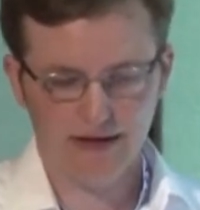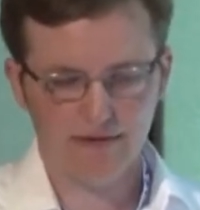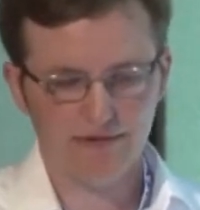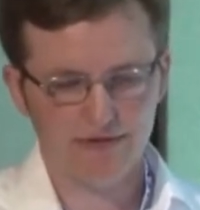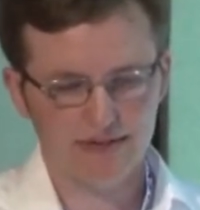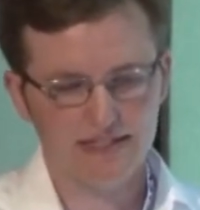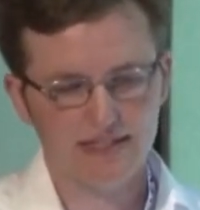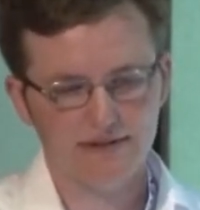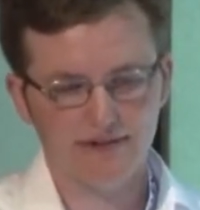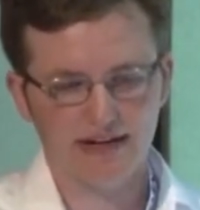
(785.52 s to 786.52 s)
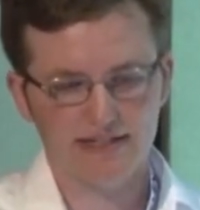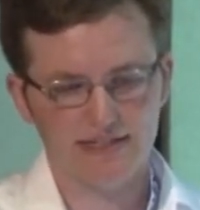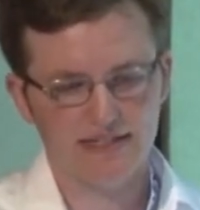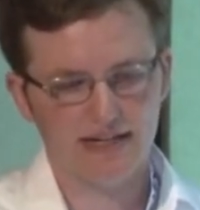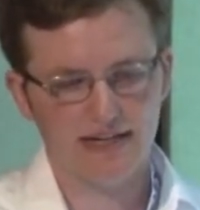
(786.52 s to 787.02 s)
We recently ran a
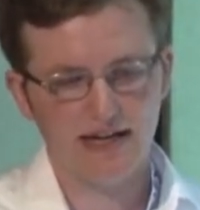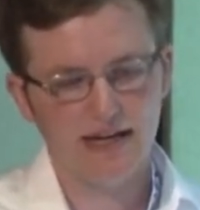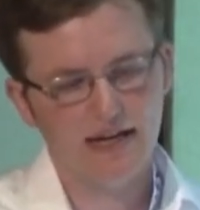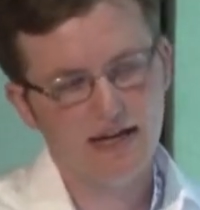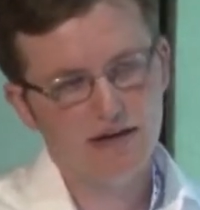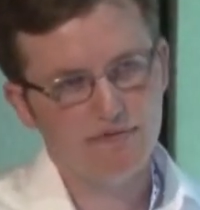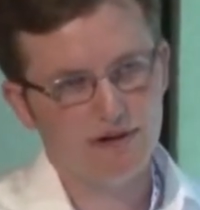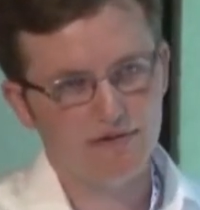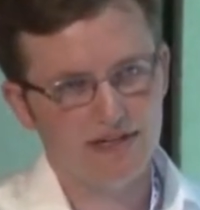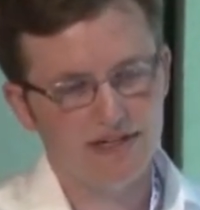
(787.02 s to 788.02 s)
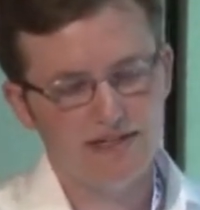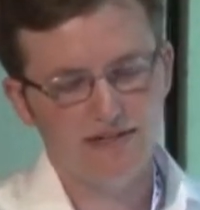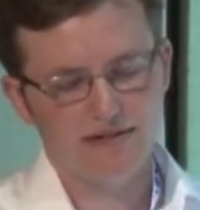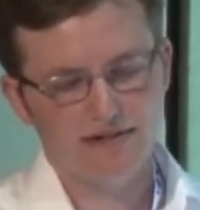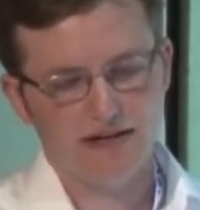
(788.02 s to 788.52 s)
study where we
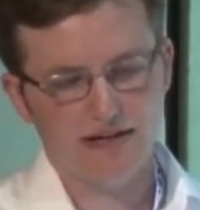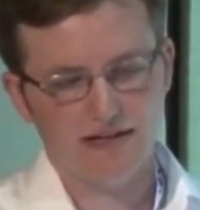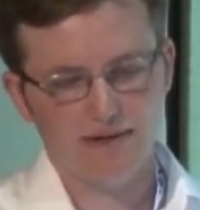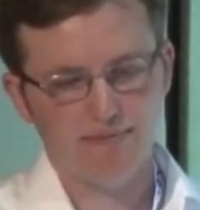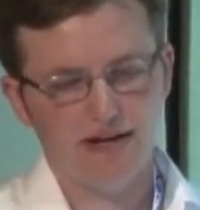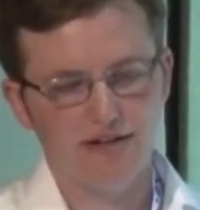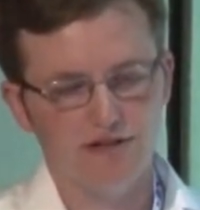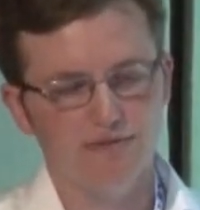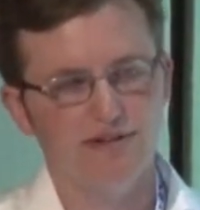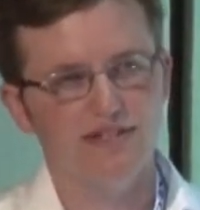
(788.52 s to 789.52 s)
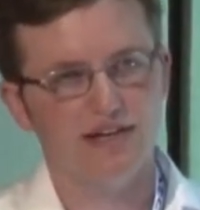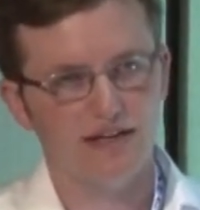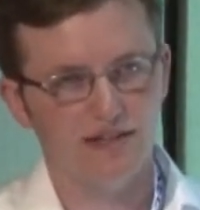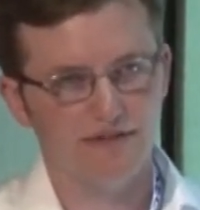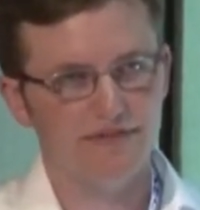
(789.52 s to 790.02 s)
compared Uber to
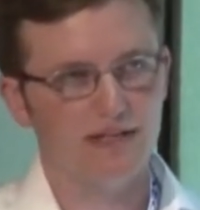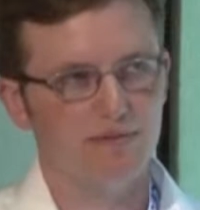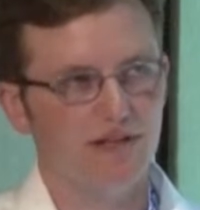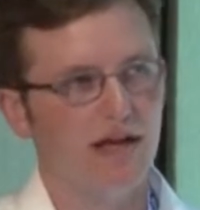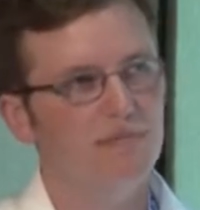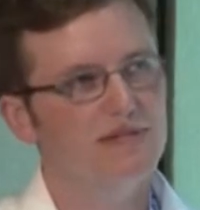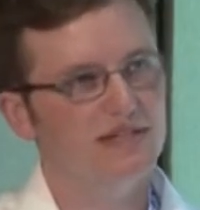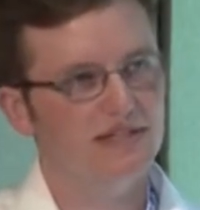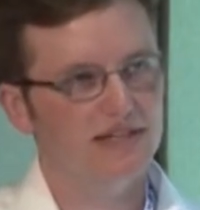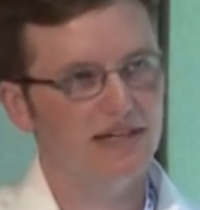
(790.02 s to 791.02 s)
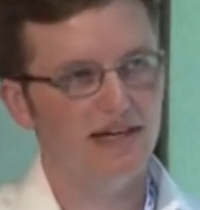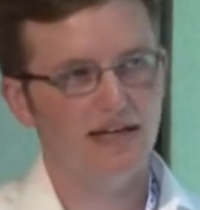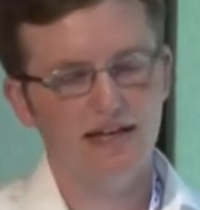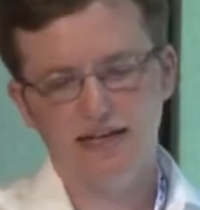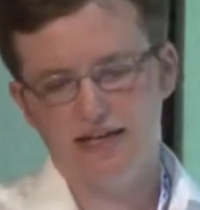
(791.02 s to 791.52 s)
other available options
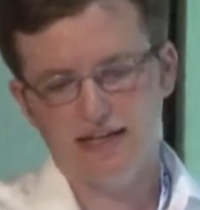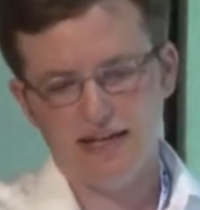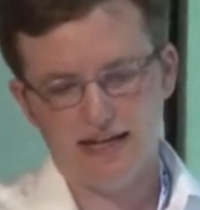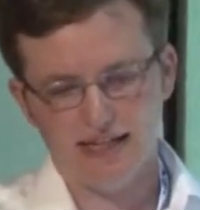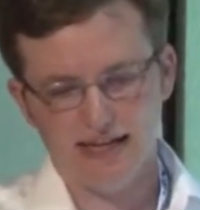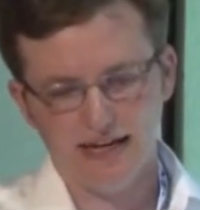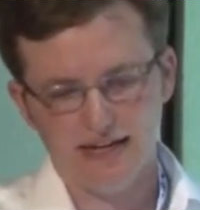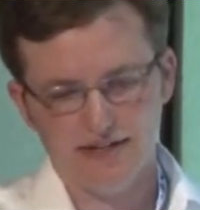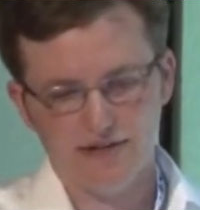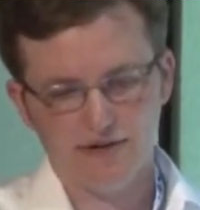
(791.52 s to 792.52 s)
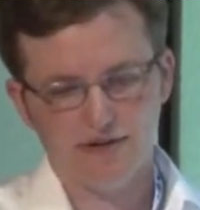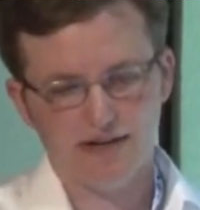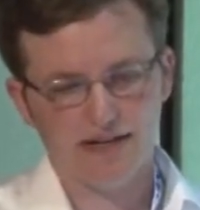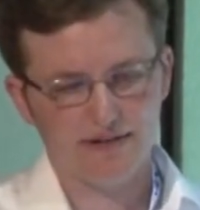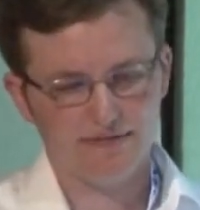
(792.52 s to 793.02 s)
in LA and New
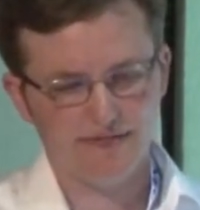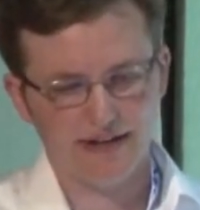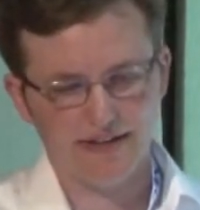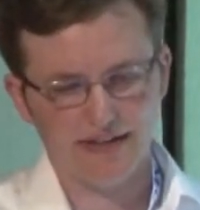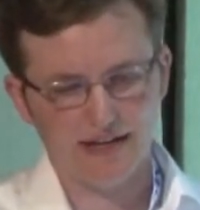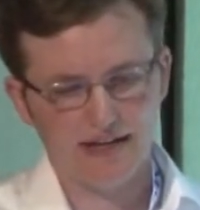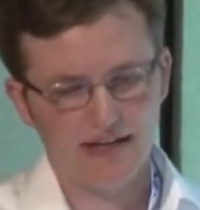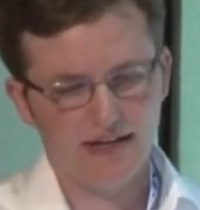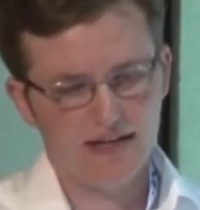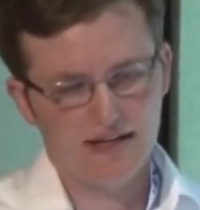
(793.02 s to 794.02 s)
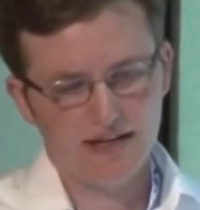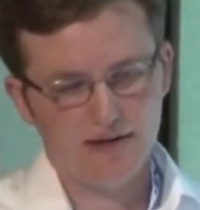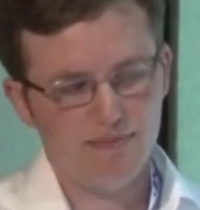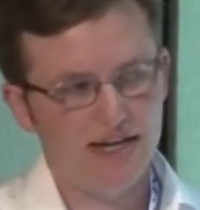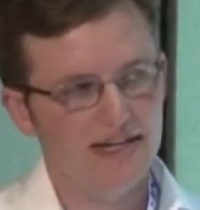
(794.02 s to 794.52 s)
York and found that
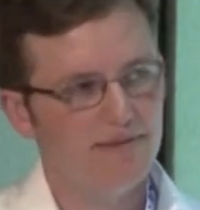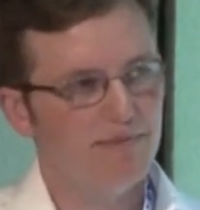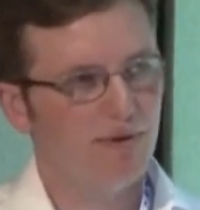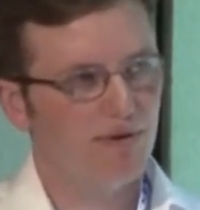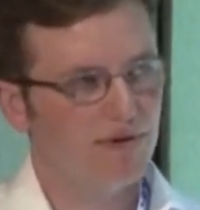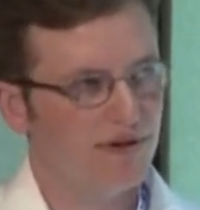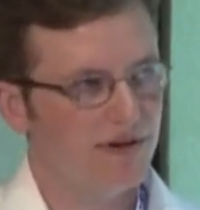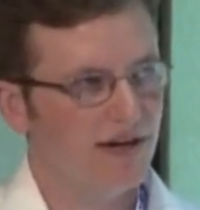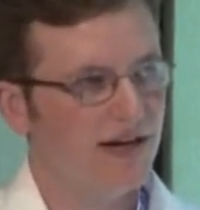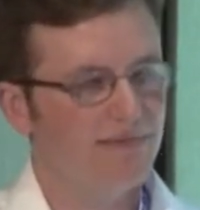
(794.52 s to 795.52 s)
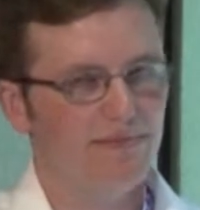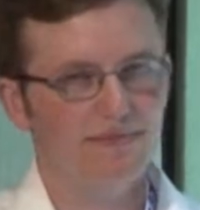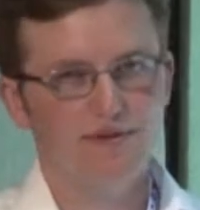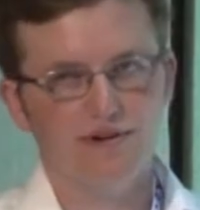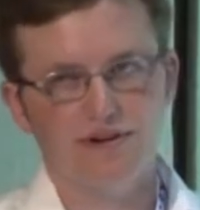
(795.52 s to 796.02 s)
in many poorer and
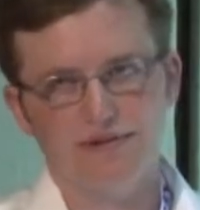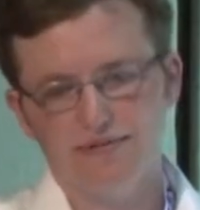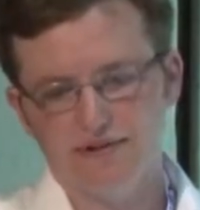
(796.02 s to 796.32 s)
more